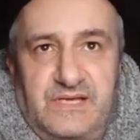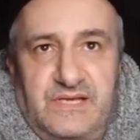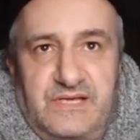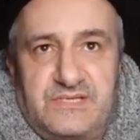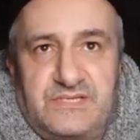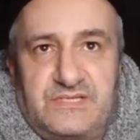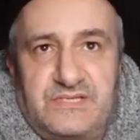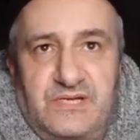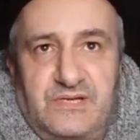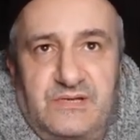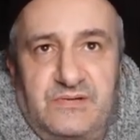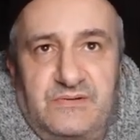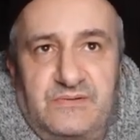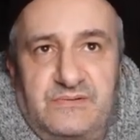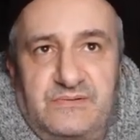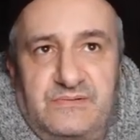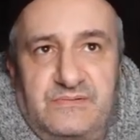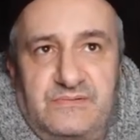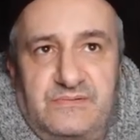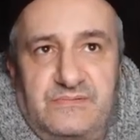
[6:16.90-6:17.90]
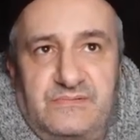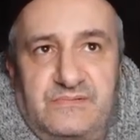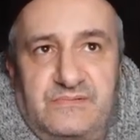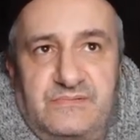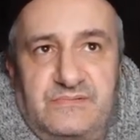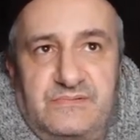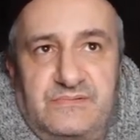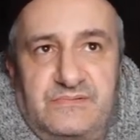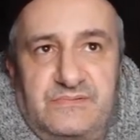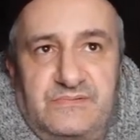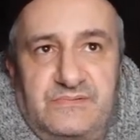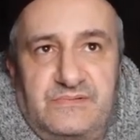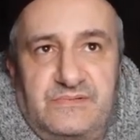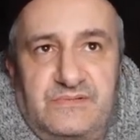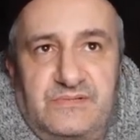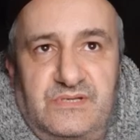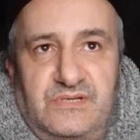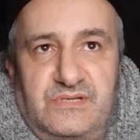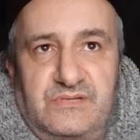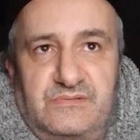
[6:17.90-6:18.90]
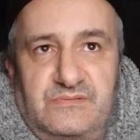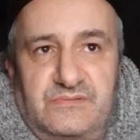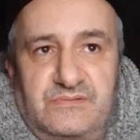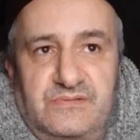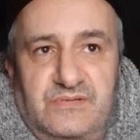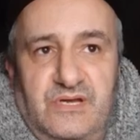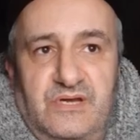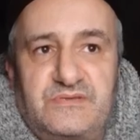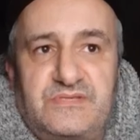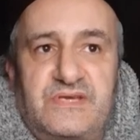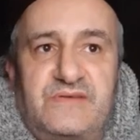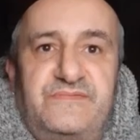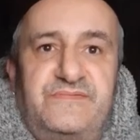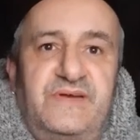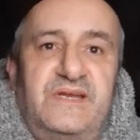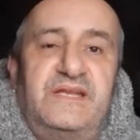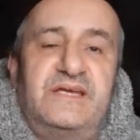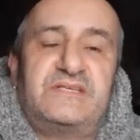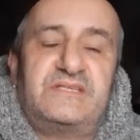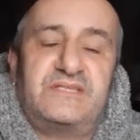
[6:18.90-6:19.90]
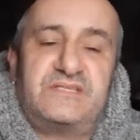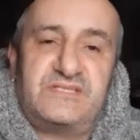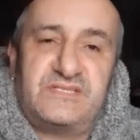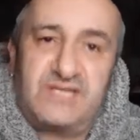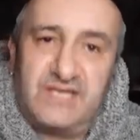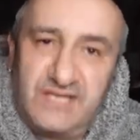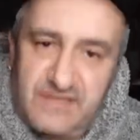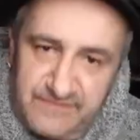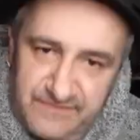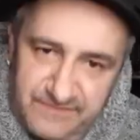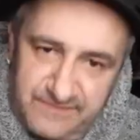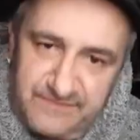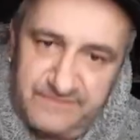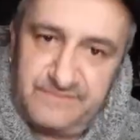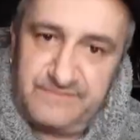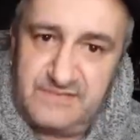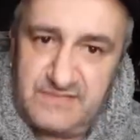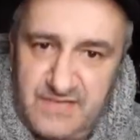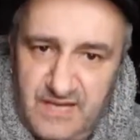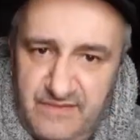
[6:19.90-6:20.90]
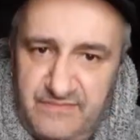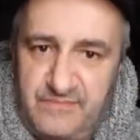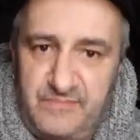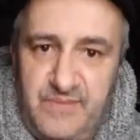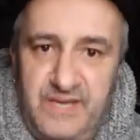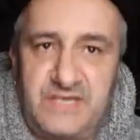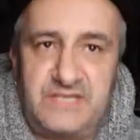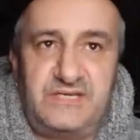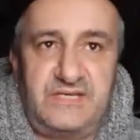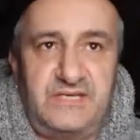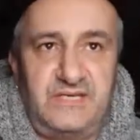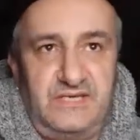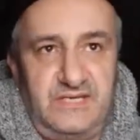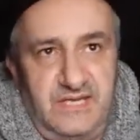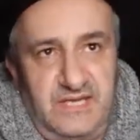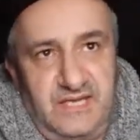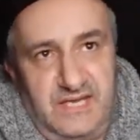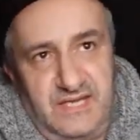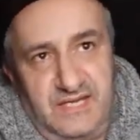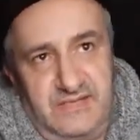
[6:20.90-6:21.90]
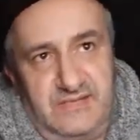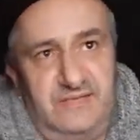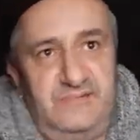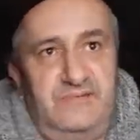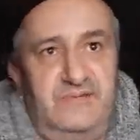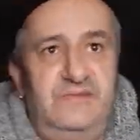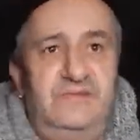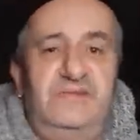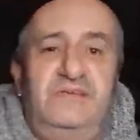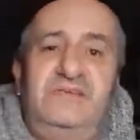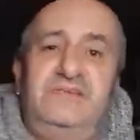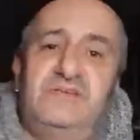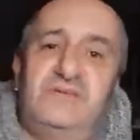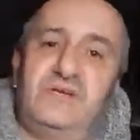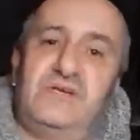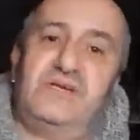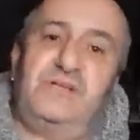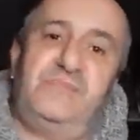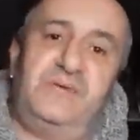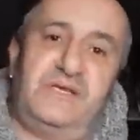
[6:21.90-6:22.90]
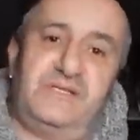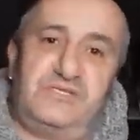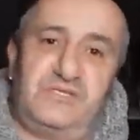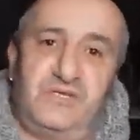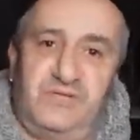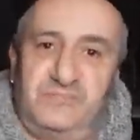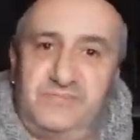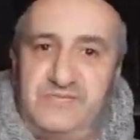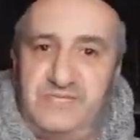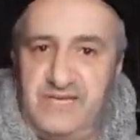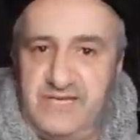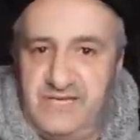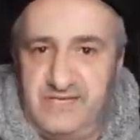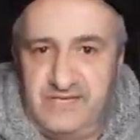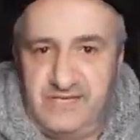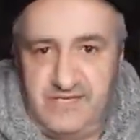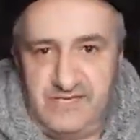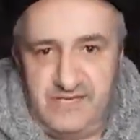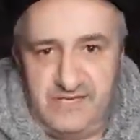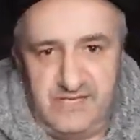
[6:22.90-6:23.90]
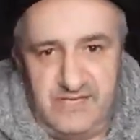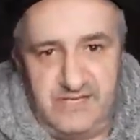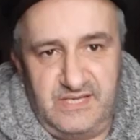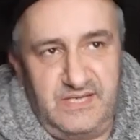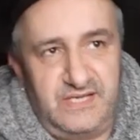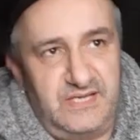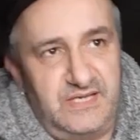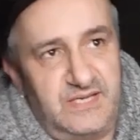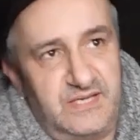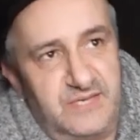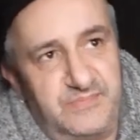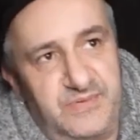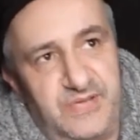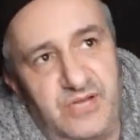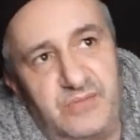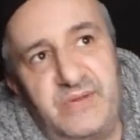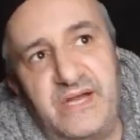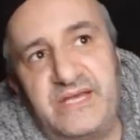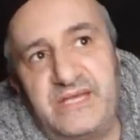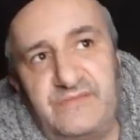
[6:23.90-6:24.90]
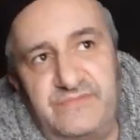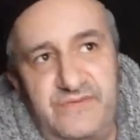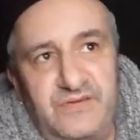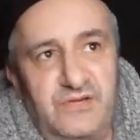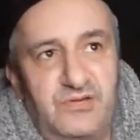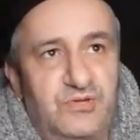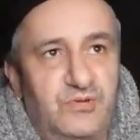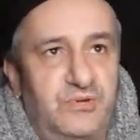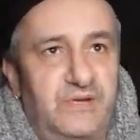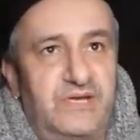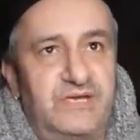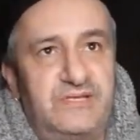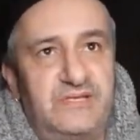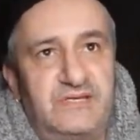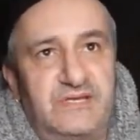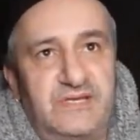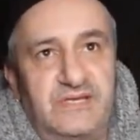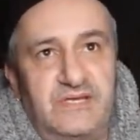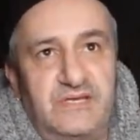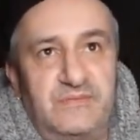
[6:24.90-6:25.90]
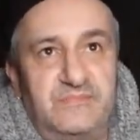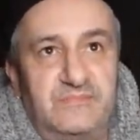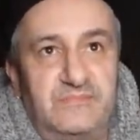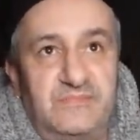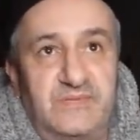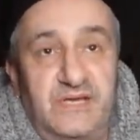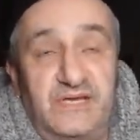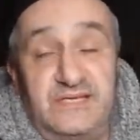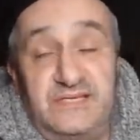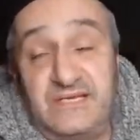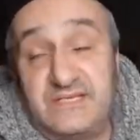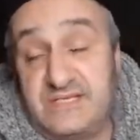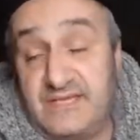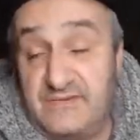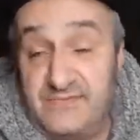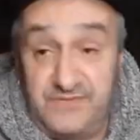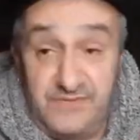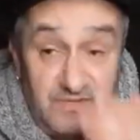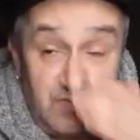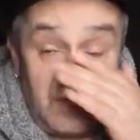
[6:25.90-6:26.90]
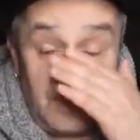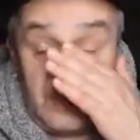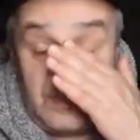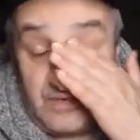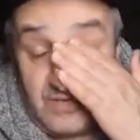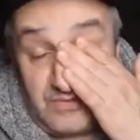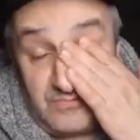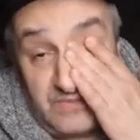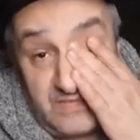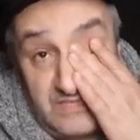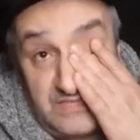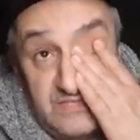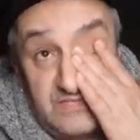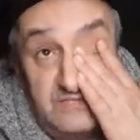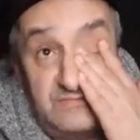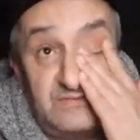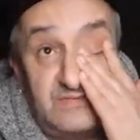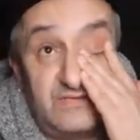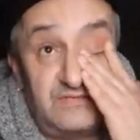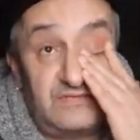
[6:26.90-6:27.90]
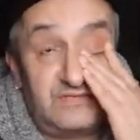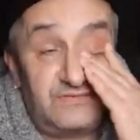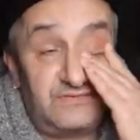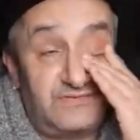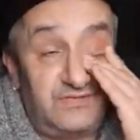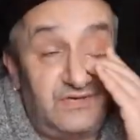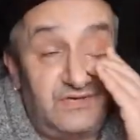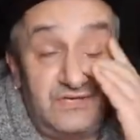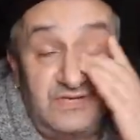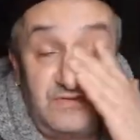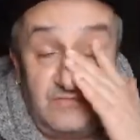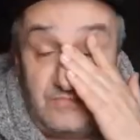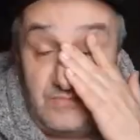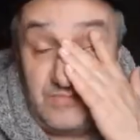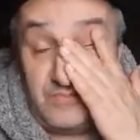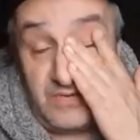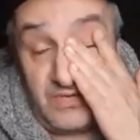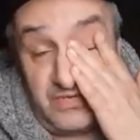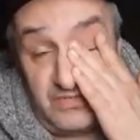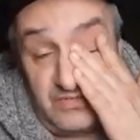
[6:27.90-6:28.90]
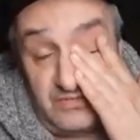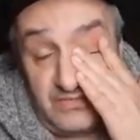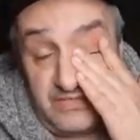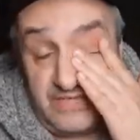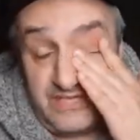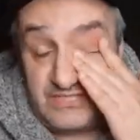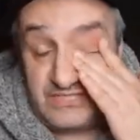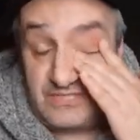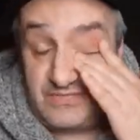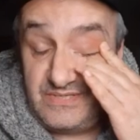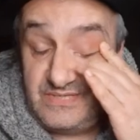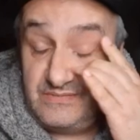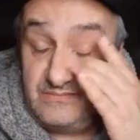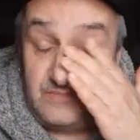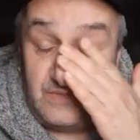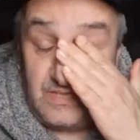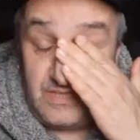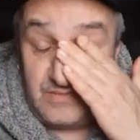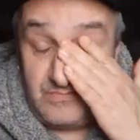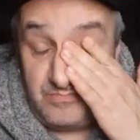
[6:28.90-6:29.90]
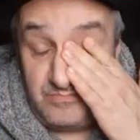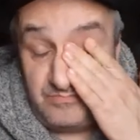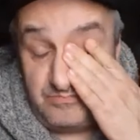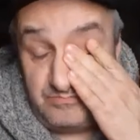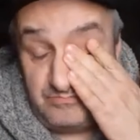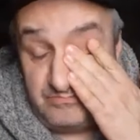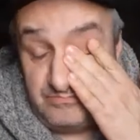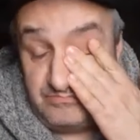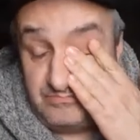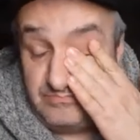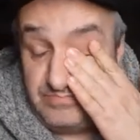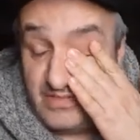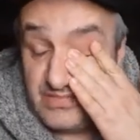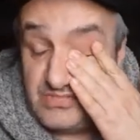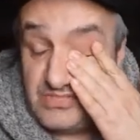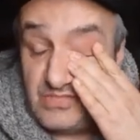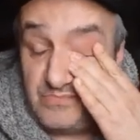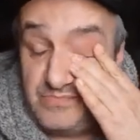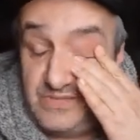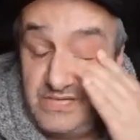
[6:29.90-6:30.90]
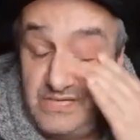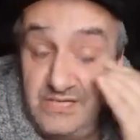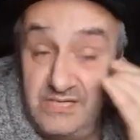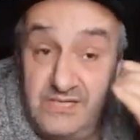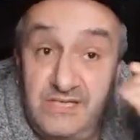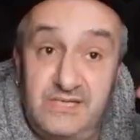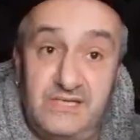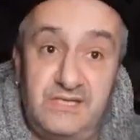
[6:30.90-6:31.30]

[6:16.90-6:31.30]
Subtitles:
So, you know, Jose Felix, a tough Mexican kid. He's not going to be a top tenner, but he'll make a few quid. And he does have 39 wins, and I think 30 of them are by knockout. So he can punch a bit.